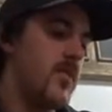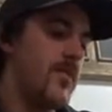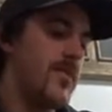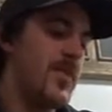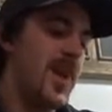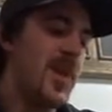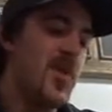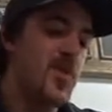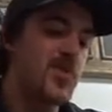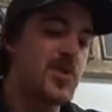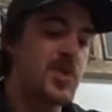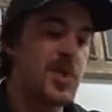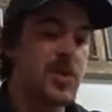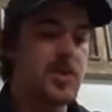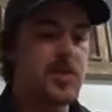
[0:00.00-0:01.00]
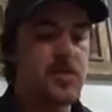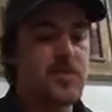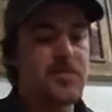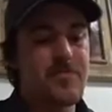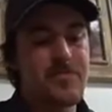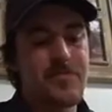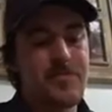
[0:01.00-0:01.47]
They don't just
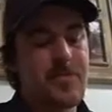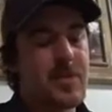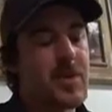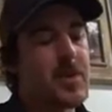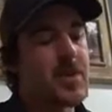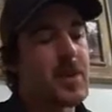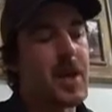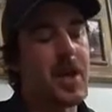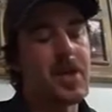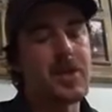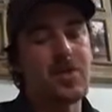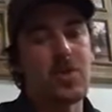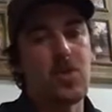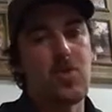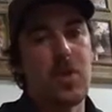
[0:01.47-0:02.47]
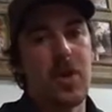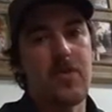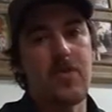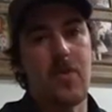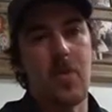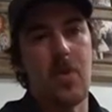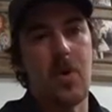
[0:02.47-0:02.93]
take a
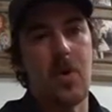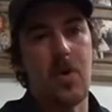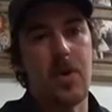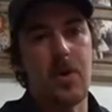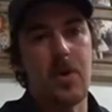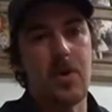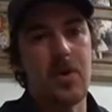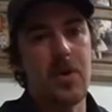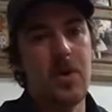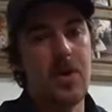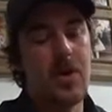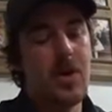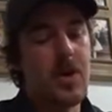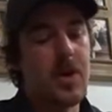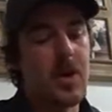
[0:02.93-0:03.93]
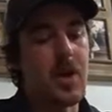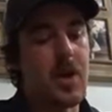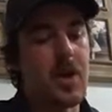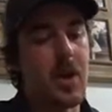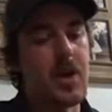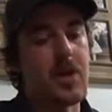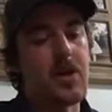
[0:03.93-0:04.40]
2x4 and
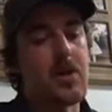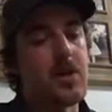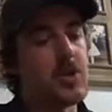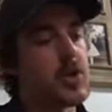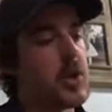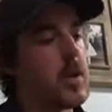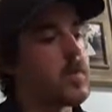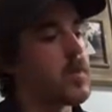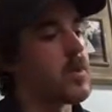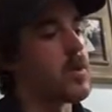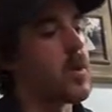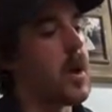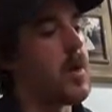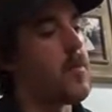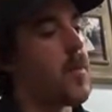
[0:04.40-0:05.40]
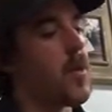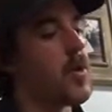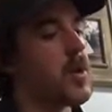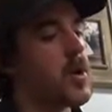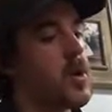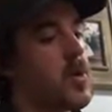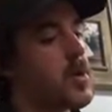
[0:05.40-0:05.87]
cut it into shape. There's a lot more
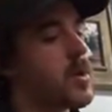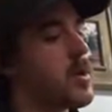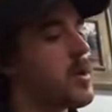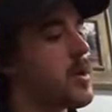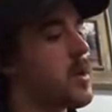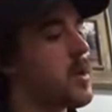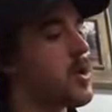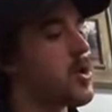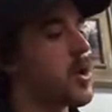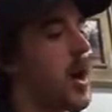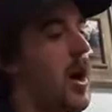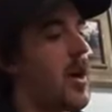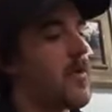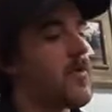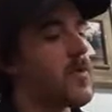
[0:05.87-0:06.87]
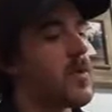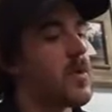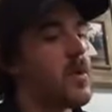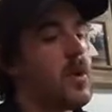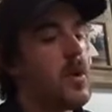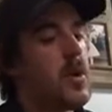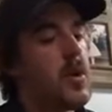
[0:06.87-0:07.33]
that goes into these shafts.
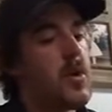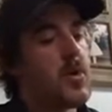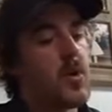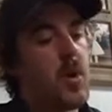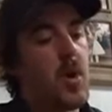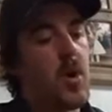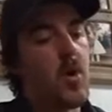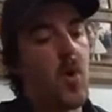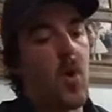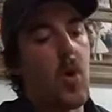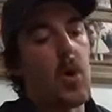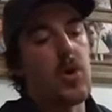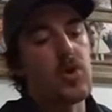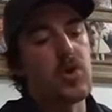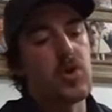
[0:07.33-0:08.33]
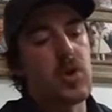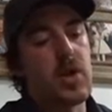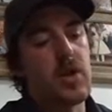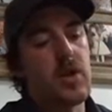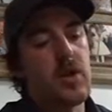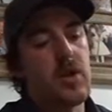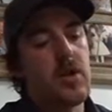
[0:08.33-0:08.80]
They're all oil
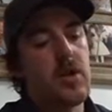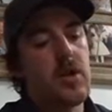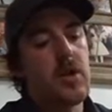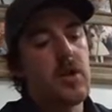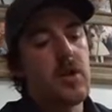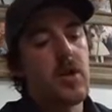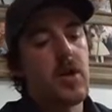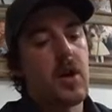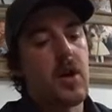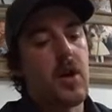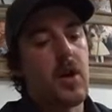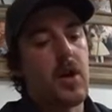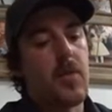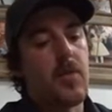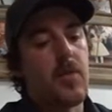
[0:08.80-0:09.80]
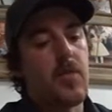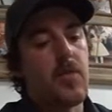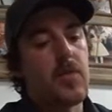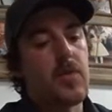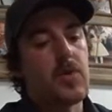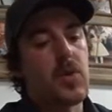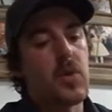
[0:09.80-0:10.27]
treated,
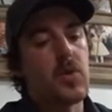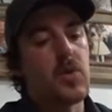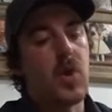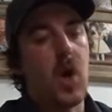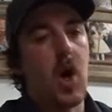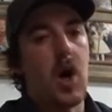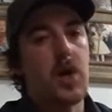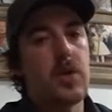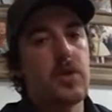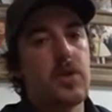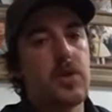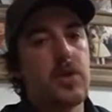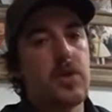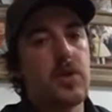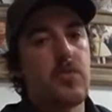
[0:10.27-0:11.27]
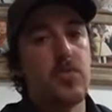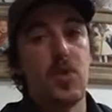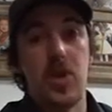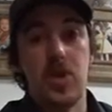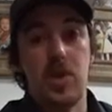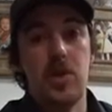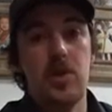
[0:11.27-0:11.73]
so they're not
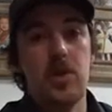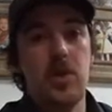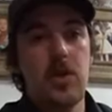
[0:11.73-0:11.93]
brittle.